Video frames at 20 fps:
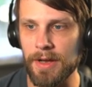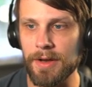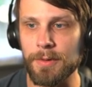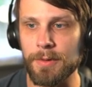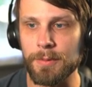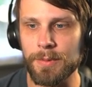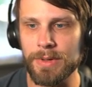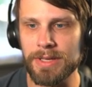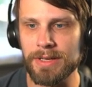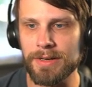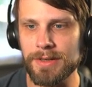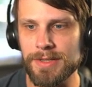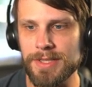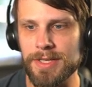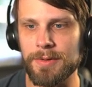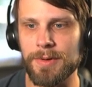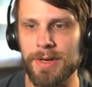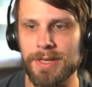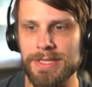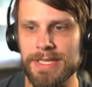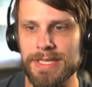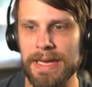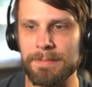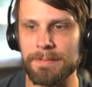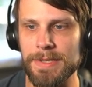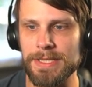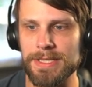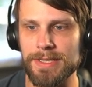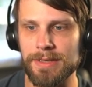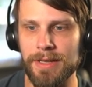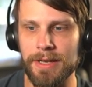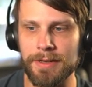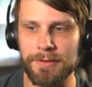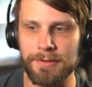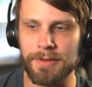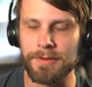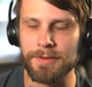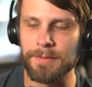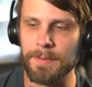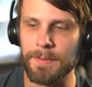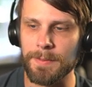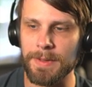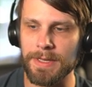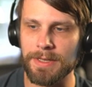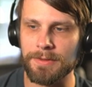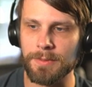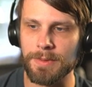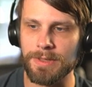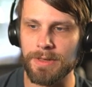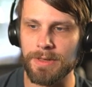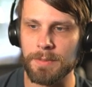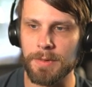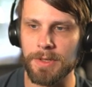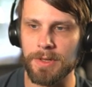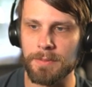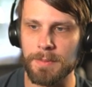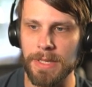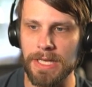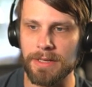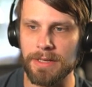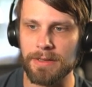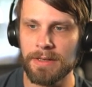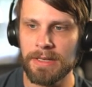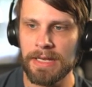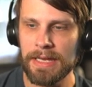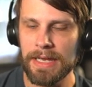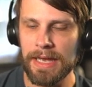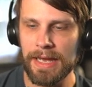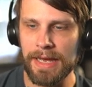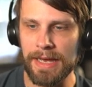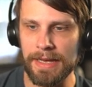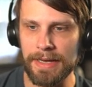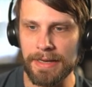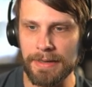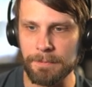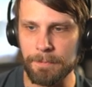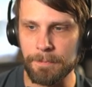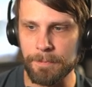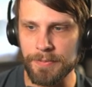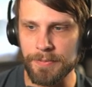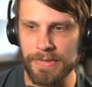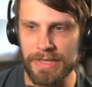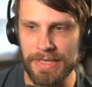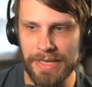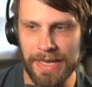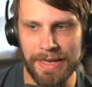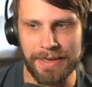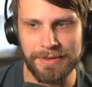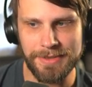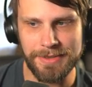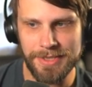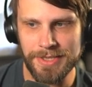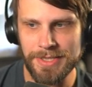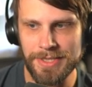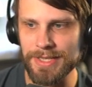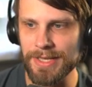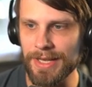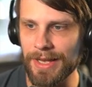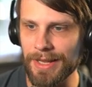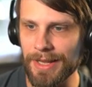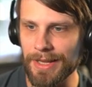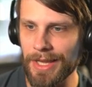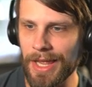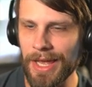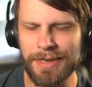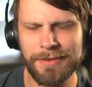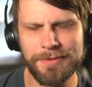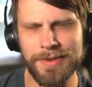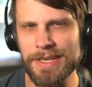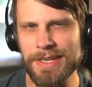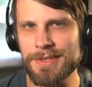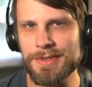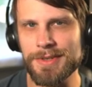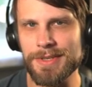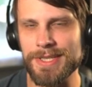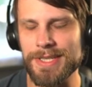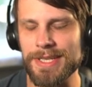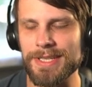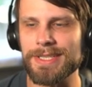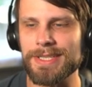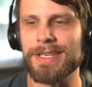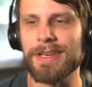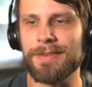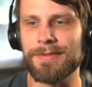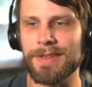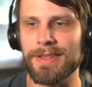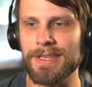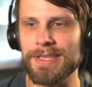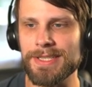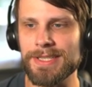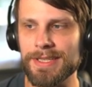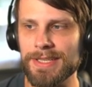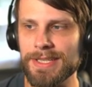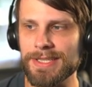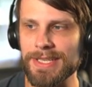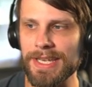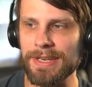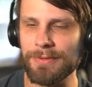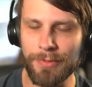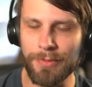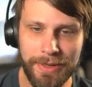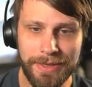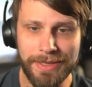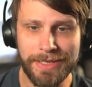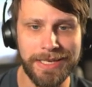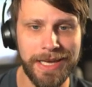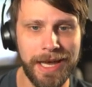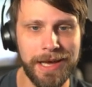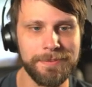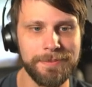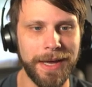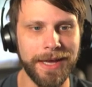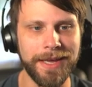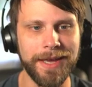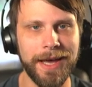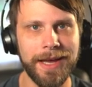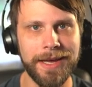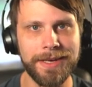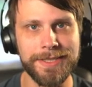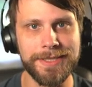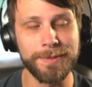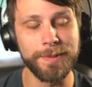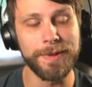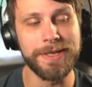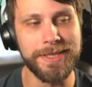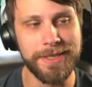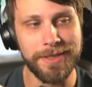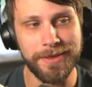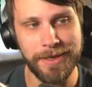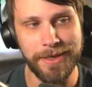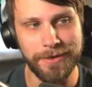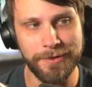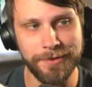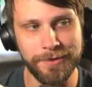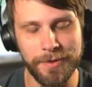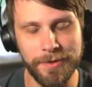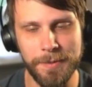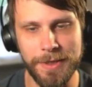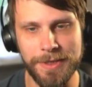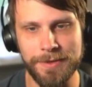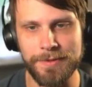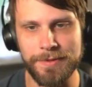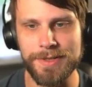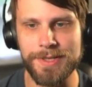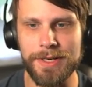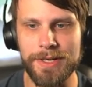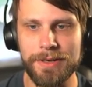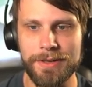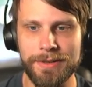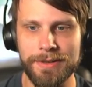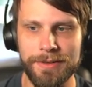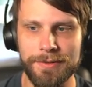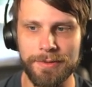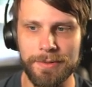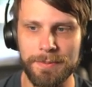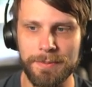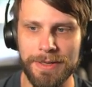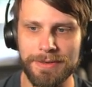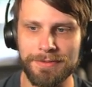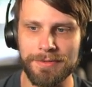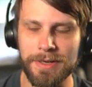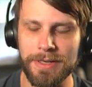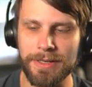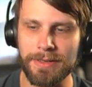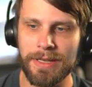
Oh, we can also untap this a lot, excuse me, because we double our mana. Um, yeah, just a lot of interesting stuff in this list. It really caught my eye. Swayze, thank you so much for sharing this one, my friend.